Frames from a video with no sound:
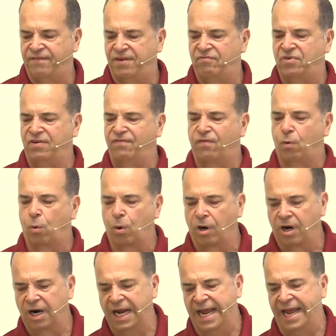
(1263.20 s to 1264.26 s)

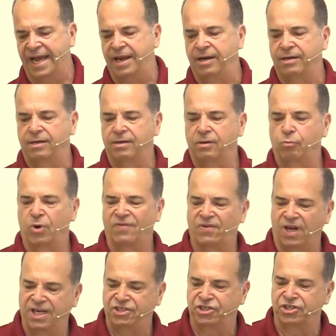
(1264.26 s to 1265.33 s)
54 and
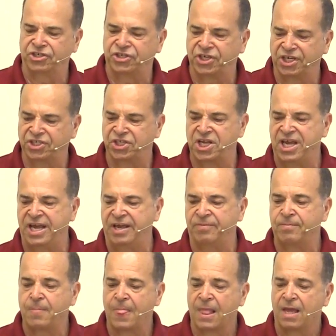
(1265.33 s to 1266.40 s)
Revelation 16.
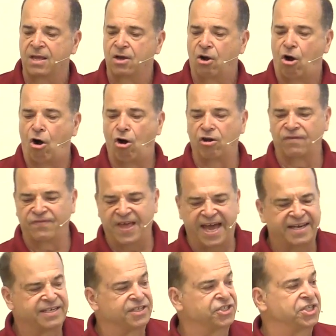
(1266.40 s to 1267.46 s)
All of
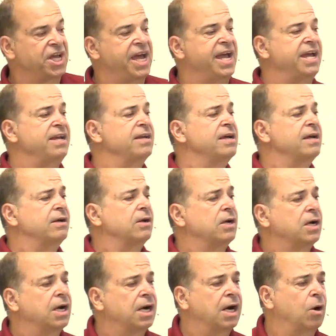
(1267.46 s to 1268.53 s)
that to say,
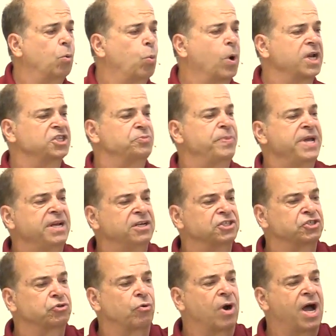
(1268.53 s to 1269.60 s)
uh, what is being
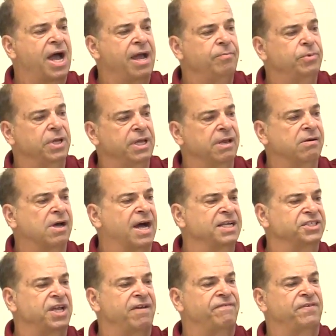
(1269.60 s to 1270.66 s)
described in
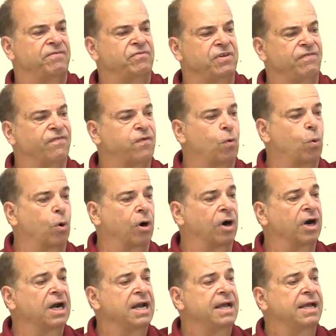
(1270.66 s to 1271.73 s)
Isaiah
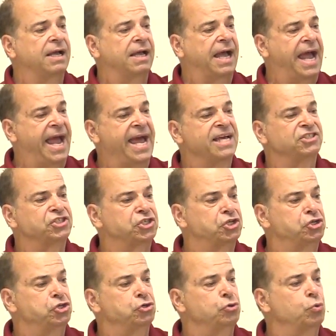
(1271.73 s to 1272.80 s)
54 has
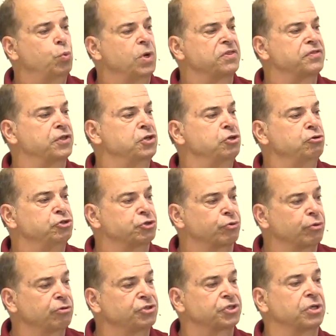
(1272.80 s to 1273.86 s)
to do with the New
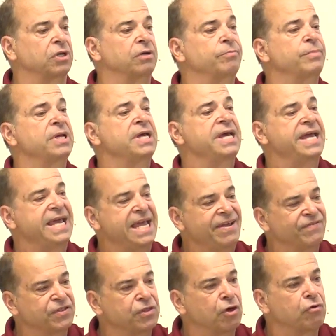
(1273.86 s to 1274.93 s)
Jerusalem
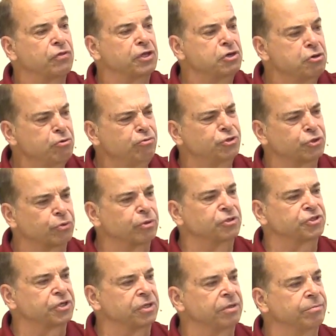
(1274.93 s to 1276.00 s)
even though the New
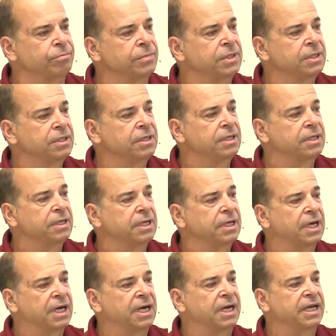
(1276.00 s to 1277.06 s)
Jerusalem
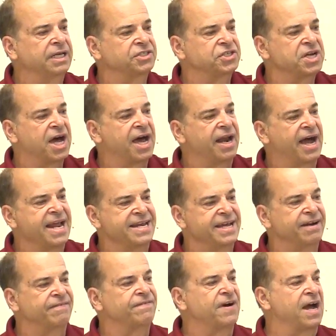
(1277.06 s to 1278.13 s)
uh, is not
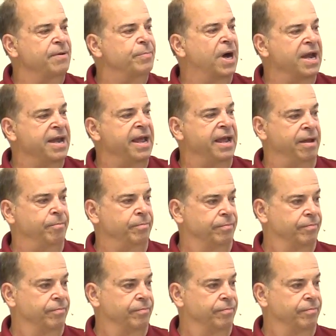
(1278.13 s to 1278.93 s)
identified by name.